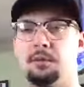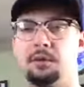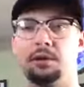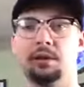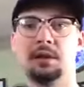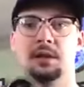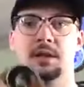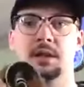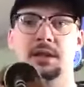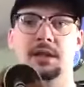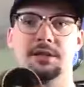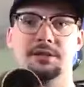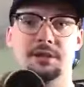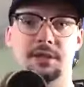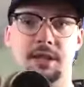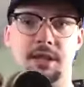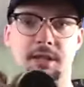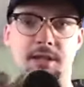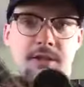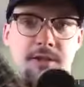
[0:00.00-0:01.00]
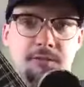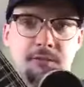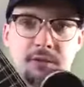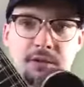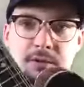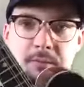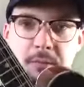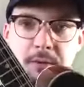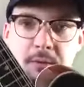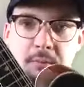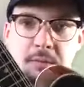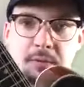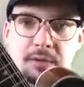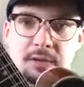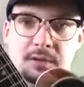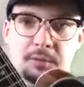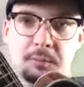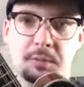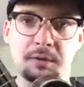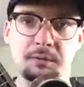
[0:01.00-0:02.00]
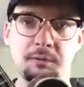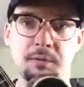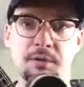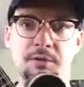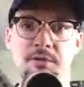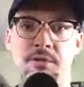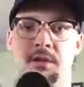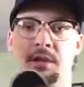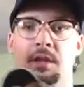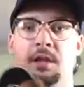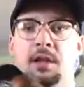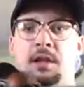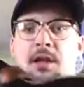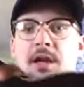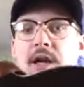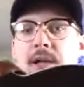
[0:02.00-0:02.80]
but he's the guy that convinced me to put these big frets in it.